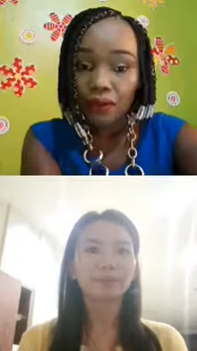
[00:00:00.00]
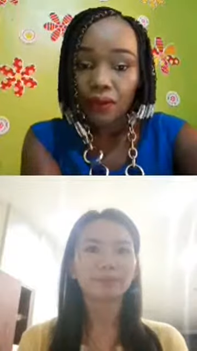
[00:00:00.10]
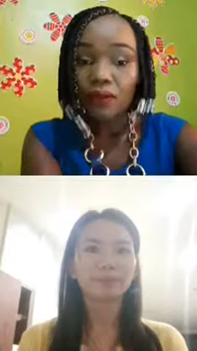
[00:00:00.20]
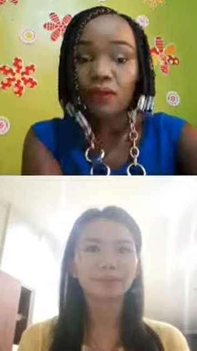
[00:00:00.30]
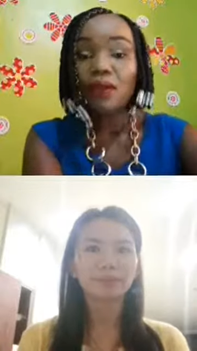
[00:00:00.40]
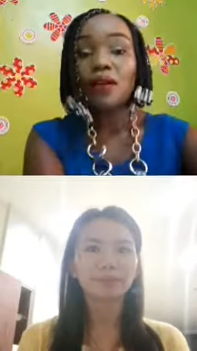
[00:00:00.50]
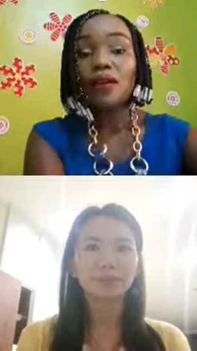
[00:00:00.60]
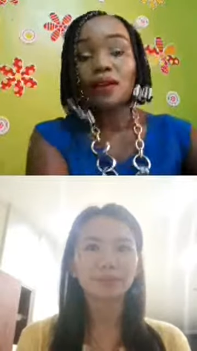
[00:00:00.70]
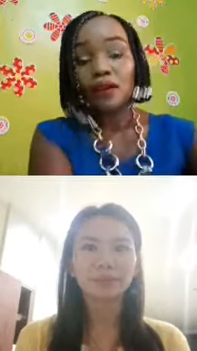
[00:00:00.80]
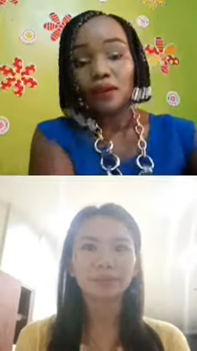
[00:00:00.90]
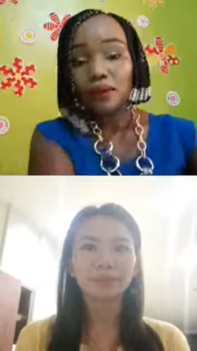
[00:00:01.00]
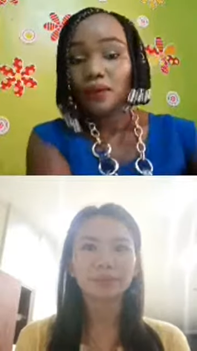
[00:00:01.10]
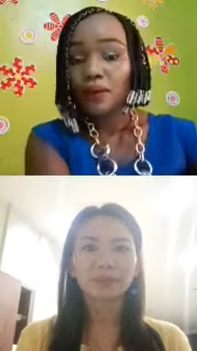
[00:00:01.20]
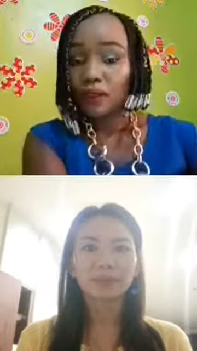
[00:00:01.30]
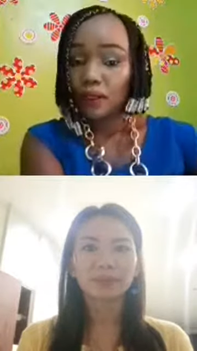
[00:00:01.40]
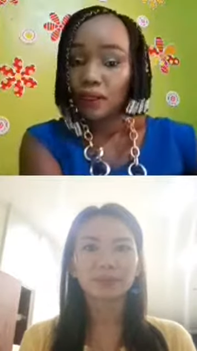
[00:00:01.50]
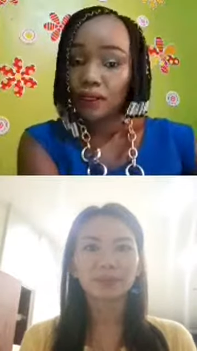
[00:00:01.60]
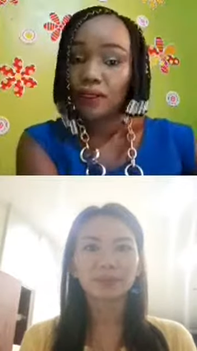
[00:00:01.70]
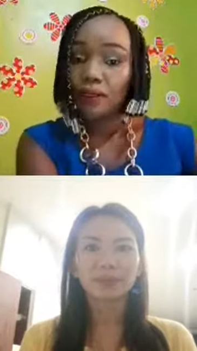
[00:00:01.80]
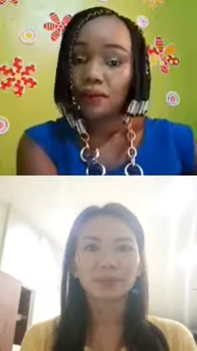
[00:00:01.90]
Speaker 1: Ah,
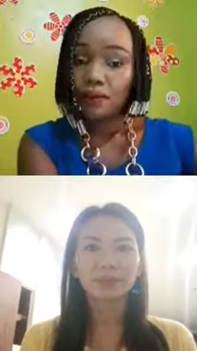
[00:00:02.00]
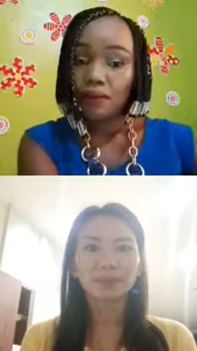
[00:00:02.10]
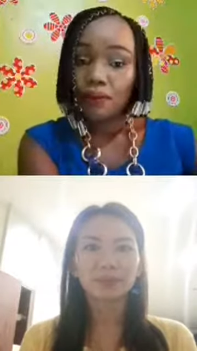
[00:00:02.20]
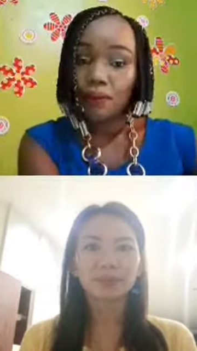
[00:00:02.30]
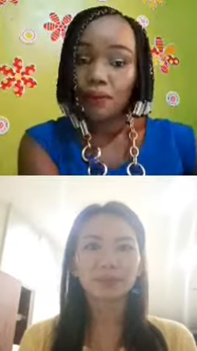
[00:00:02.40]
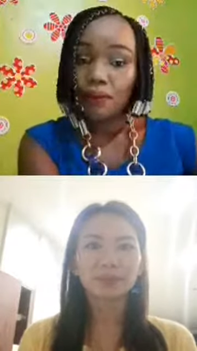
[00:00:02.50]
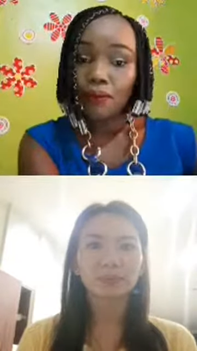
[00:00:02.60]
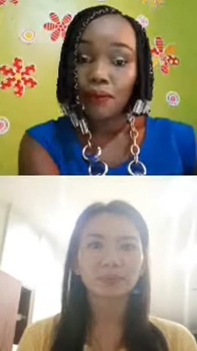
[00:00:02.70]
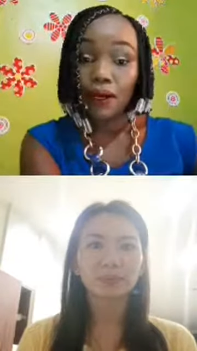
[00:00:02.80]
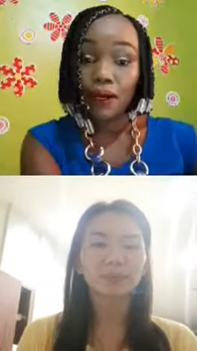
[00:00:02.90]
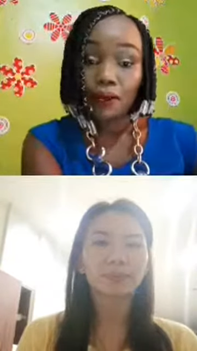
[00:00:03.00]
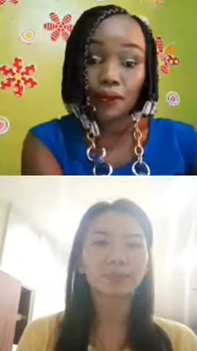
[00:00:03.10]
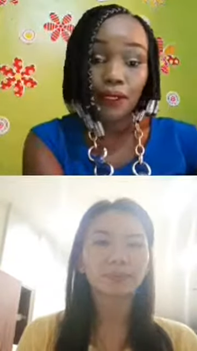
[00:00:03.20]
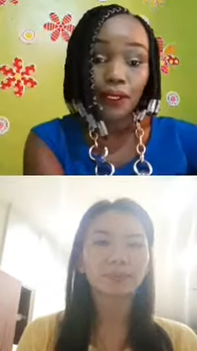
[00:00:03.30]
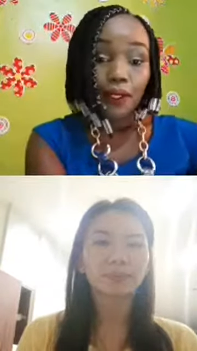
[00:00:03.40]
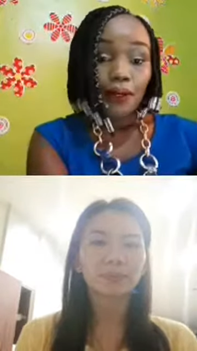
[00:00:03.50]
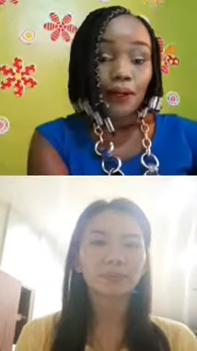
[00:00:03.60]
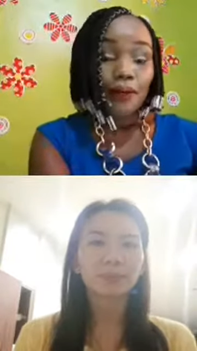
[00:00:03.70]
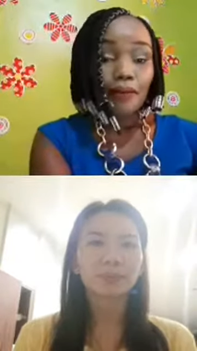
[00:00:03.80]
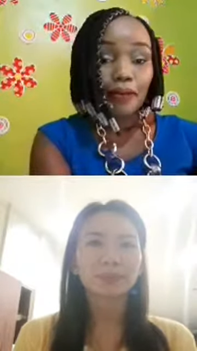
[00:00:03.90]
okay. Wow.
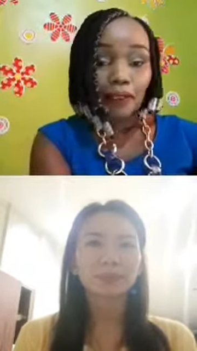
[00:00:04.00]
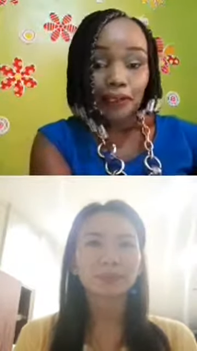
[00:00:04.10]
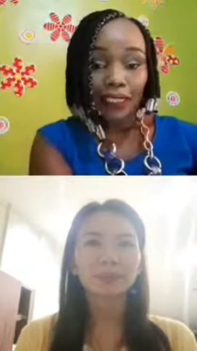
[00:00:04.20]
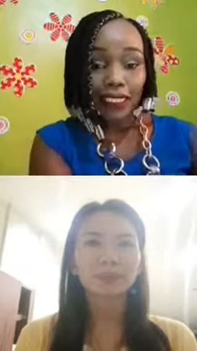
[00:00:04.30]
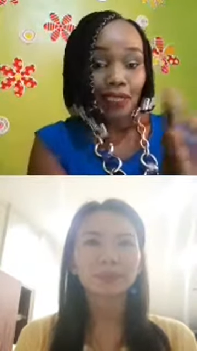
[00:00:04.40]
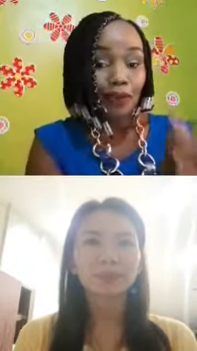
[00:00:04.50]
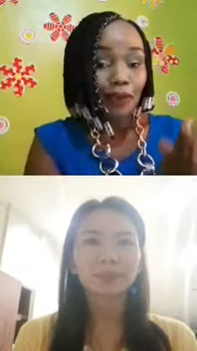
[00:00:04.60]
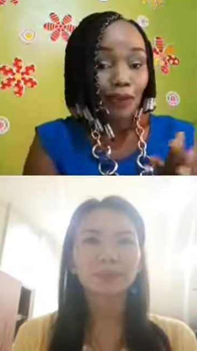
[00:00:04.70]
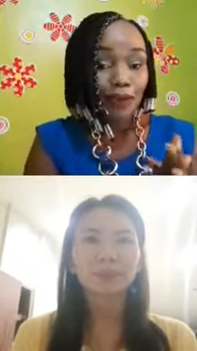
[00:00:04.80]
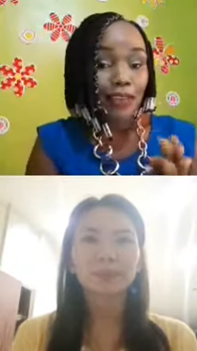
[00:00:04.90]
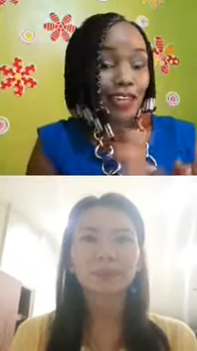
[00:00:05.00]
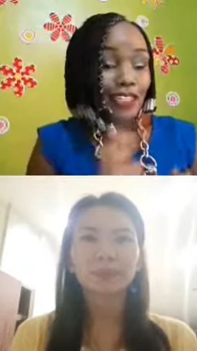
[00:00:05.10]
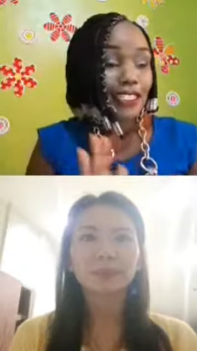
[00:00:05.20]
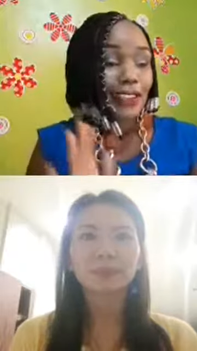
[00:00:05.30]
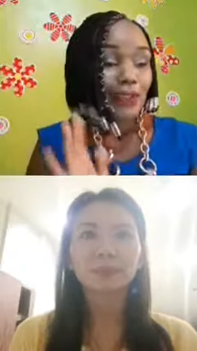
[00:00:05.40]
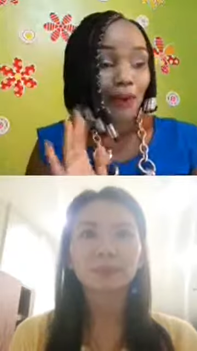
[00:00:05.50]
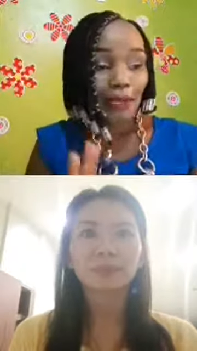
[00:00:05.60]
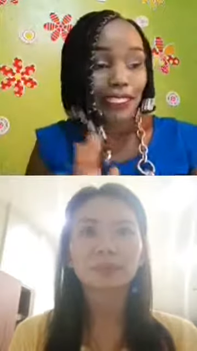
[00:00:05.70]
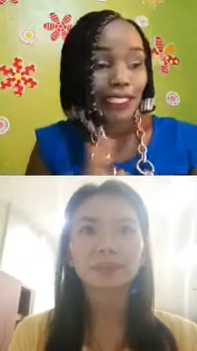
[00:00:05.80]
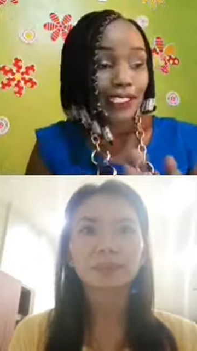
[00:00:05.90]
Oh my goodness. Wow, that is
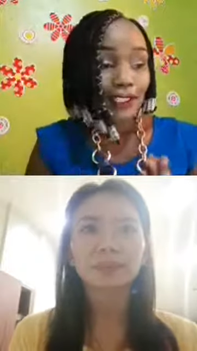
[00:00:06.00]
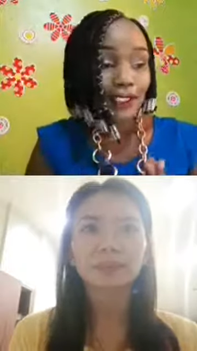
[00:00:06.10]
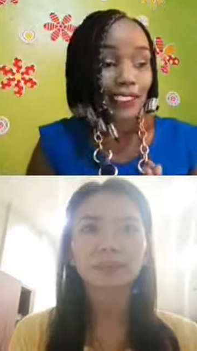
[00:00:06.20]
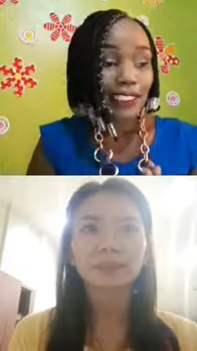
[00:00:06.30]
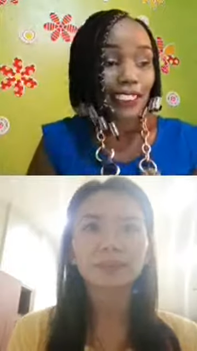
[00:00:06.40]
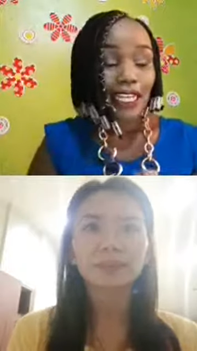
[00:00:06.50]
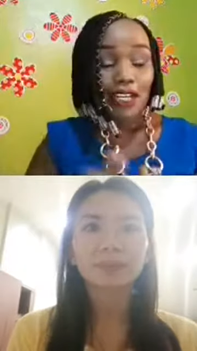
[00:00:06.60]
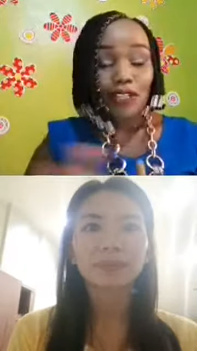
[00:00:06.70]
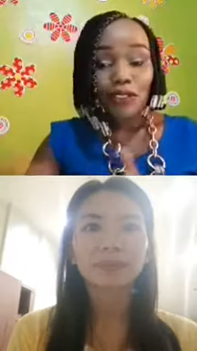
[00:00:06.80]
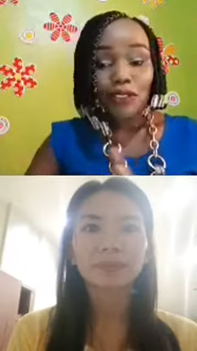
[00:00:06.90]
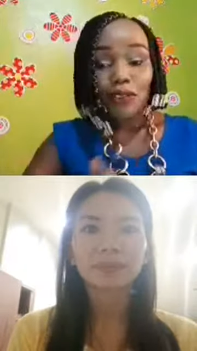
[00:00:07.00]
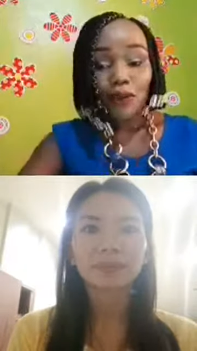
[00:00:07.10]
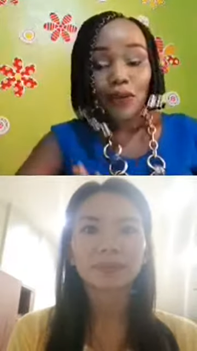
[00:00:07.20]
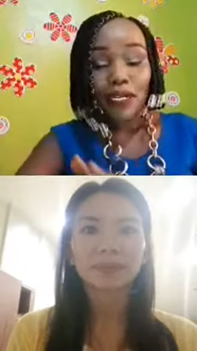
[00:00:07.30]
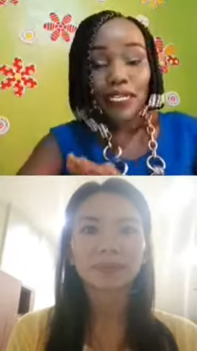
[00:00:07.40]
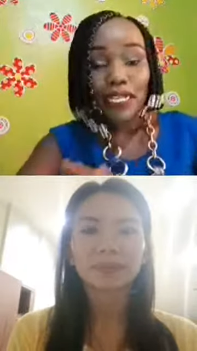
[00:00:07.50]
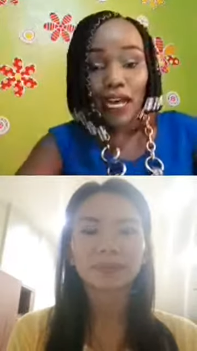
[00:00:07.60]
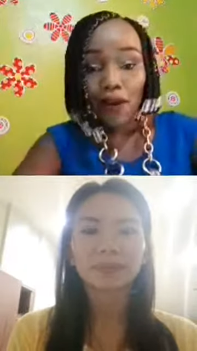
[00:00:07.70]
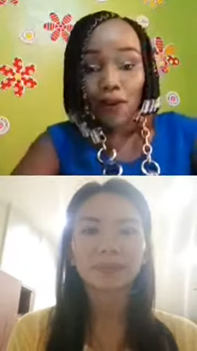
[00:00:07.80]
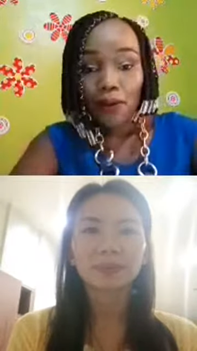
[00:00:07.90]
quite interesting. So
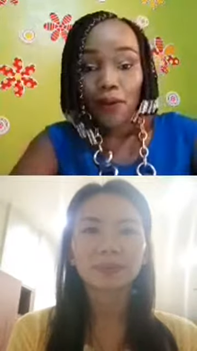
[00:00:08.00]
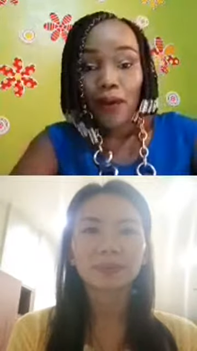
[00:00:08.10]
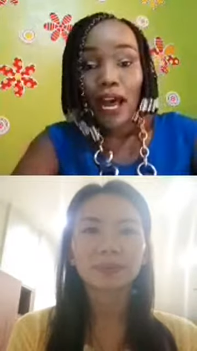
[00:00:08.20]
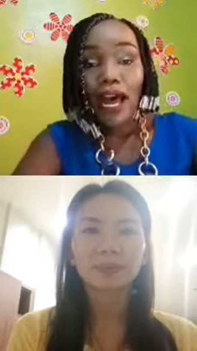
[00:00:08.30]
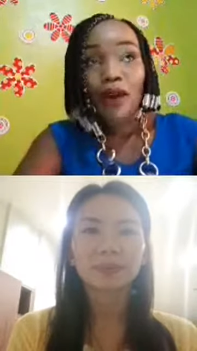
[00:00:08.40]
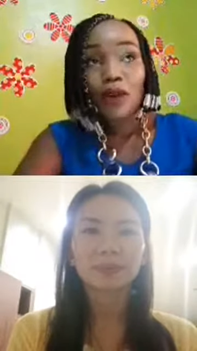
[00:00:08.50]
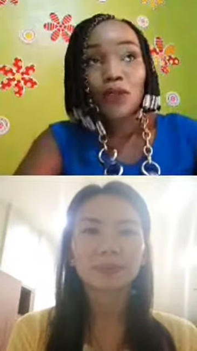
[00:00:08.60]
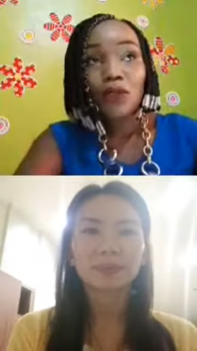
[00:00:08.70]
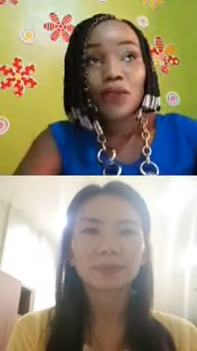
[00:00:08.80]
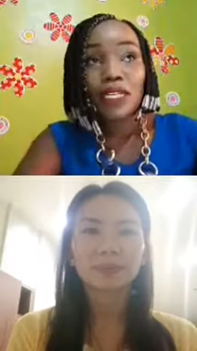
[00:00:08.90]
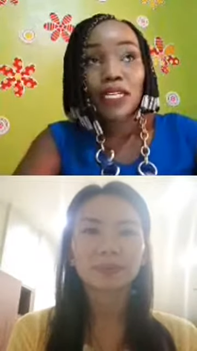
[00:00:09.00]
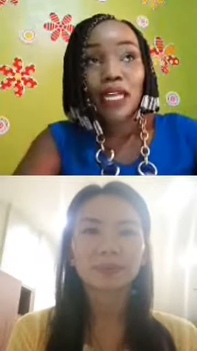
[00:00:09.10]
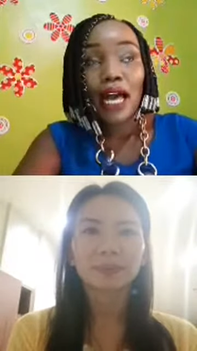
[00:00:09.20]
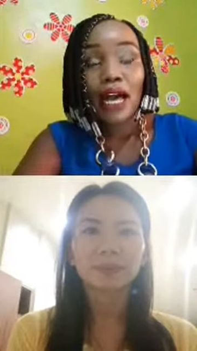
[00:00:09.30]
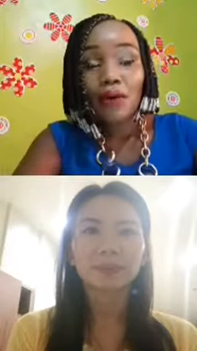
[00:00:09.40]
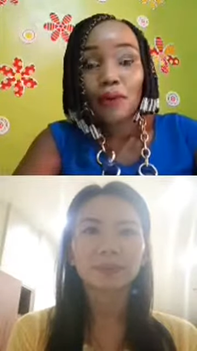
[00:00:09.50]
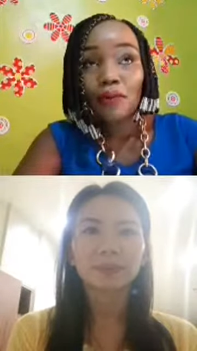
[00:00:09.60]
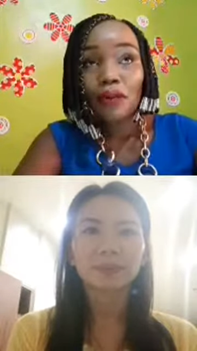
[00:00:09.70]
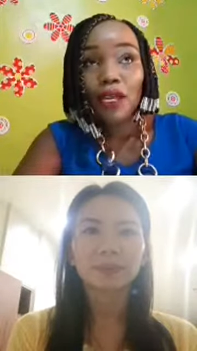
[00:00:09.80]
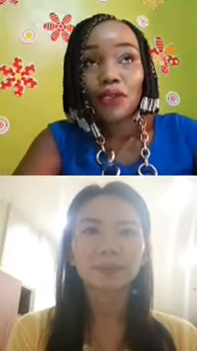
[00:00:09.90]
now, how do we? How
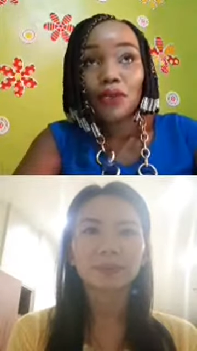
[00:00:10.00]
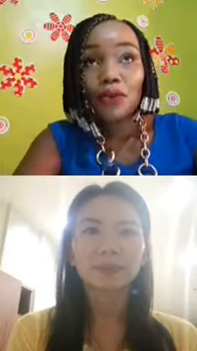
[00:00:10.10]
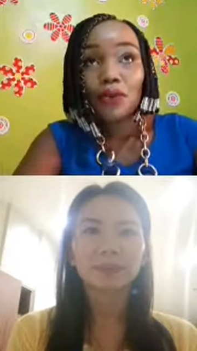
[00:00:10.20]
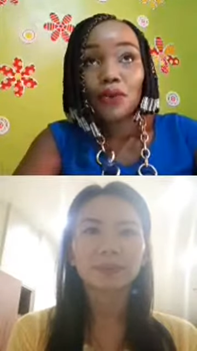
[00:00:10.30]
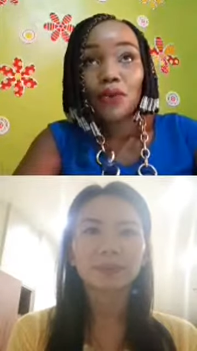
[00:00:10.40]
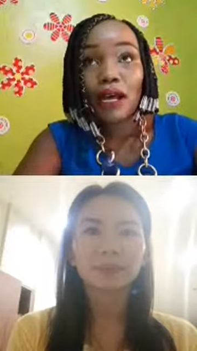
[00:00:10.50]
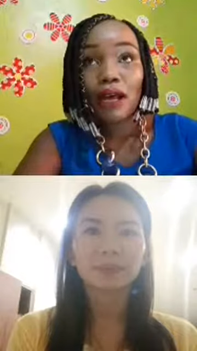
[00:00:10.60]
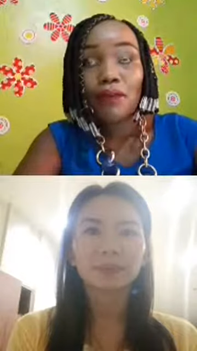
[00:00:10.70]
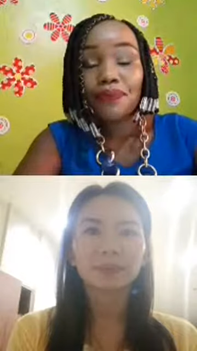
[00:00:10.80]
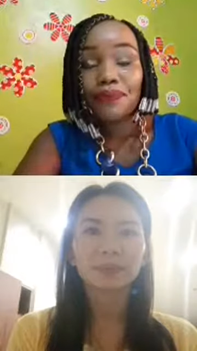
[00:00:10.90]
can you um,